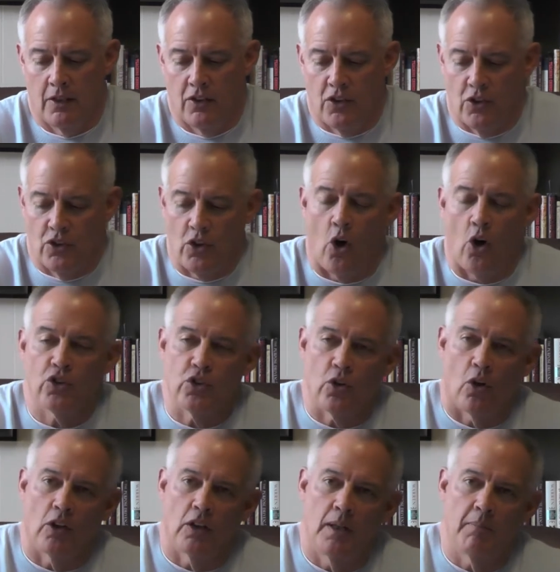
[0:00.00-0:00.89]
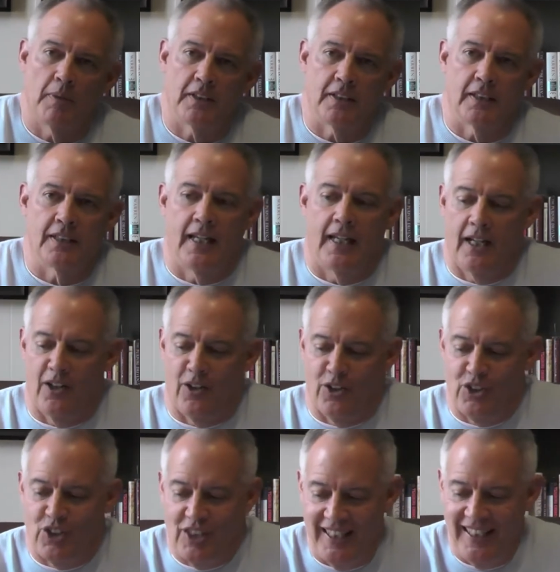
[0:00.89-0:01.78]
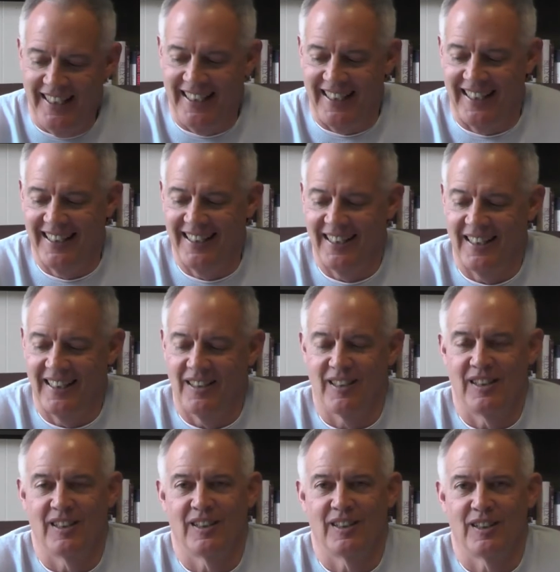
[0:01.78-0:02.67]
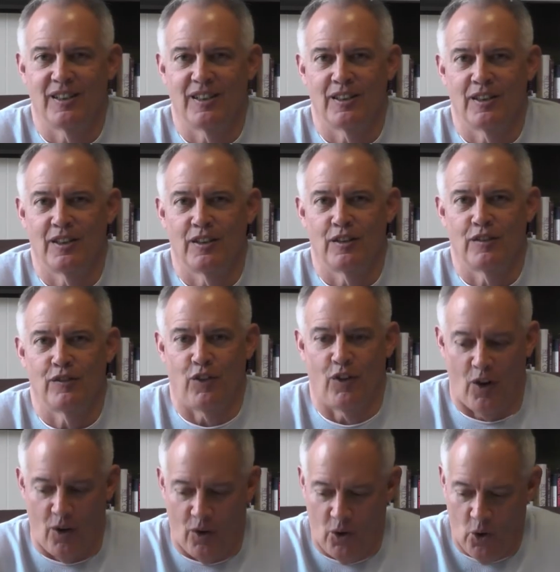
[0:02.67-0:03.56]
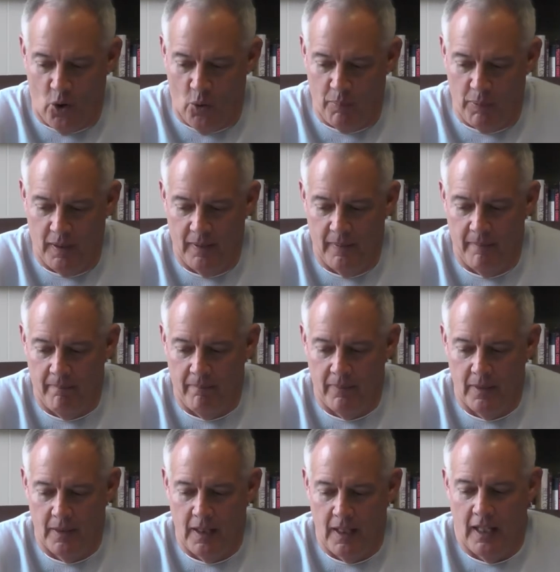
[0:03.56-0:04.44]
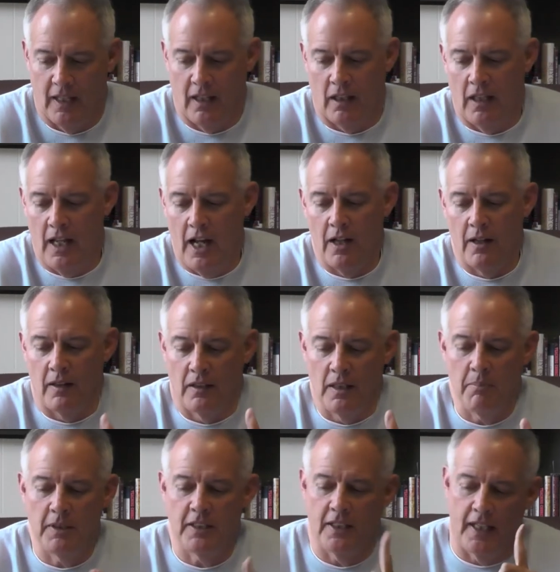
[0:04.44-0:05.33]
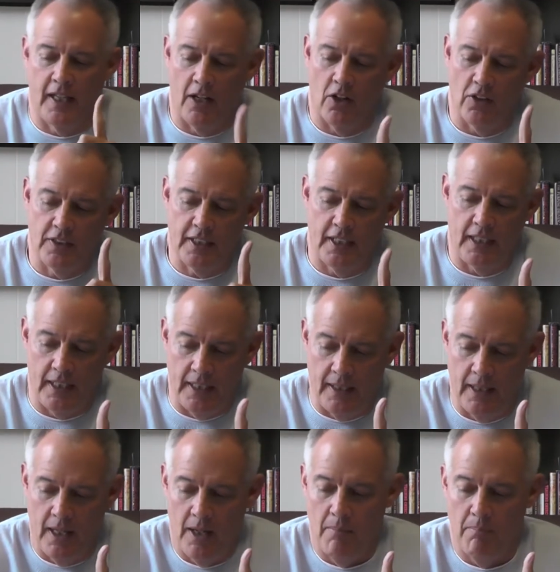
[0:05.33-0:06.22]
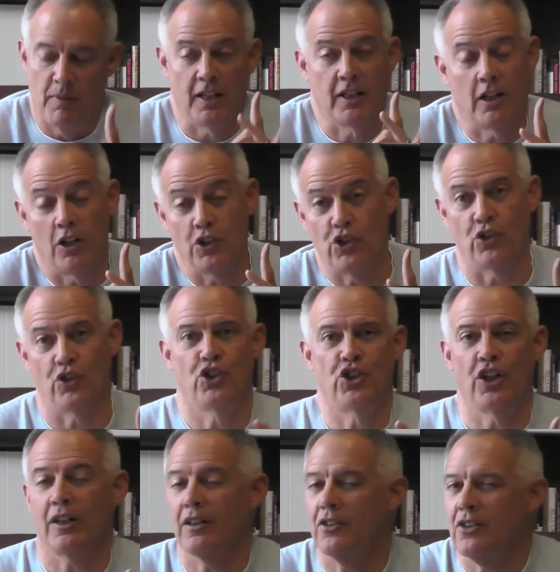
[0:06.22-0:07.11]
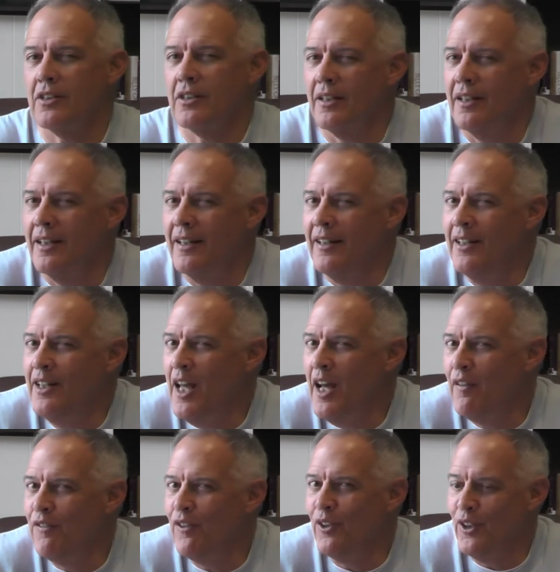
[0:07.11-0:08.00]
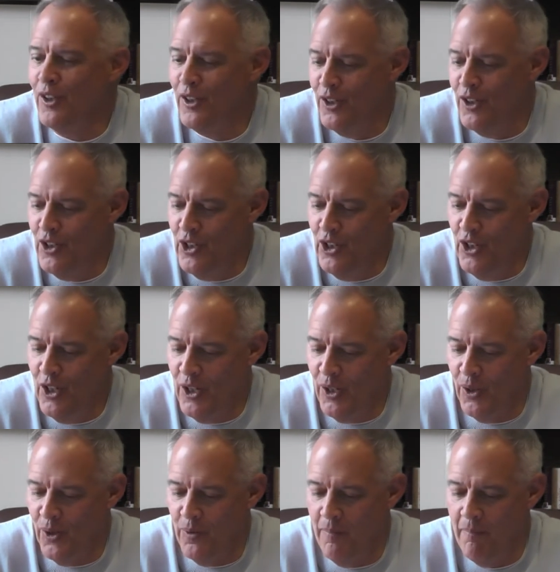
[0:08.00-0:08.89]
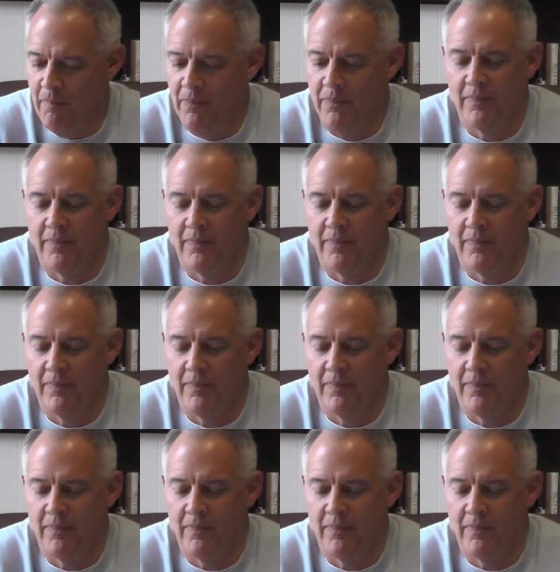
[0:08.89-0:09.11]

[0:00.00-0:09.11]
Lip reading: there's also a limited guarantee for our hope. And a limited guarantee because you just never know.